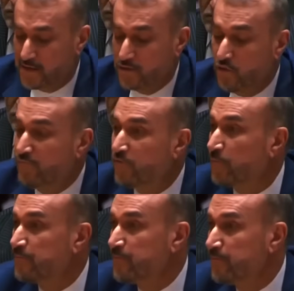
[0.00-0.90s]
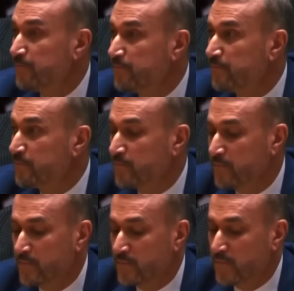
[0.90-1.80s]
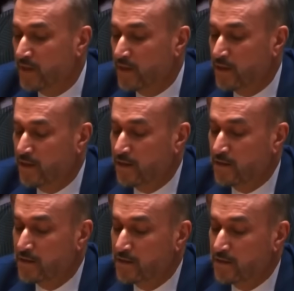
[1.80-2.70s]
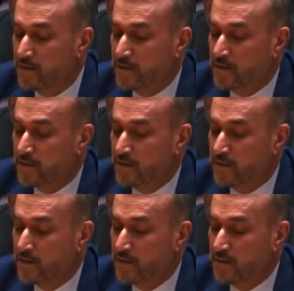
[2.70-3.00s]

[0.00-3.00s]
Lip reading: and brought to justice for their atrocious crimes.